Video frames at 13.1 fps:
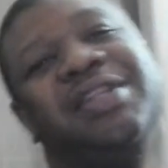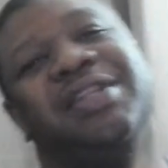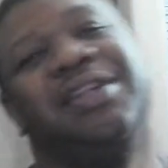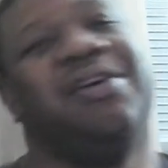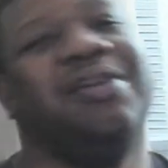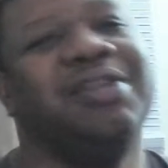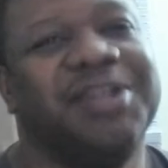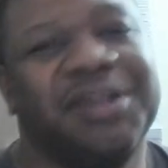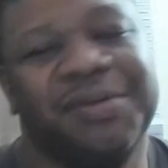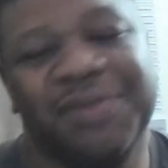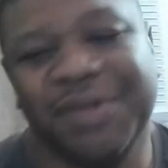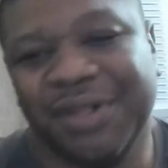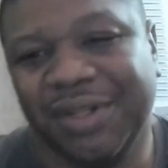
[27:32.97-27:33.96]
and all of
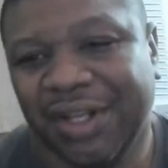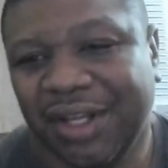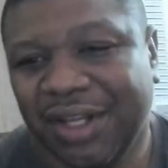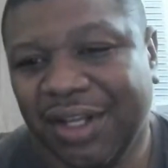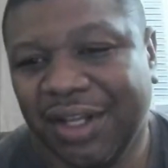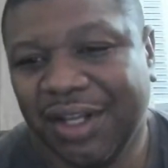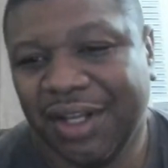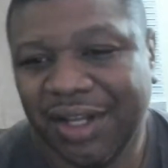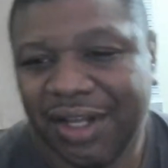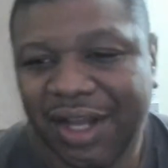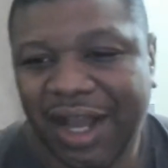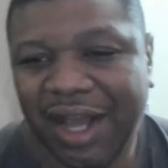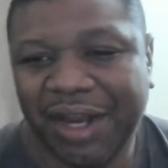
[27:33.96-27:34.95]
them, and
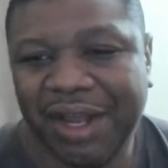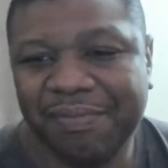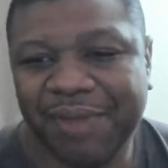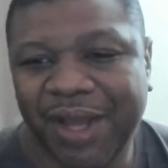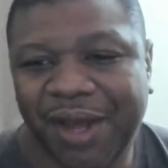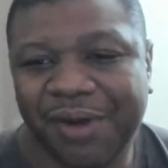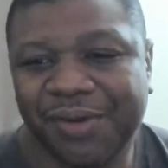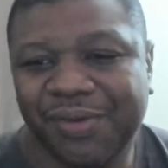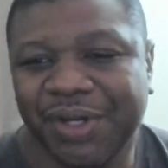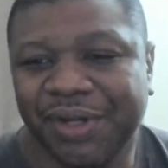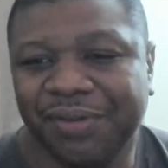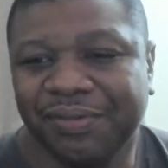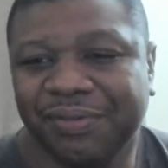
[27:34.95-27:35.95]
how that battle went.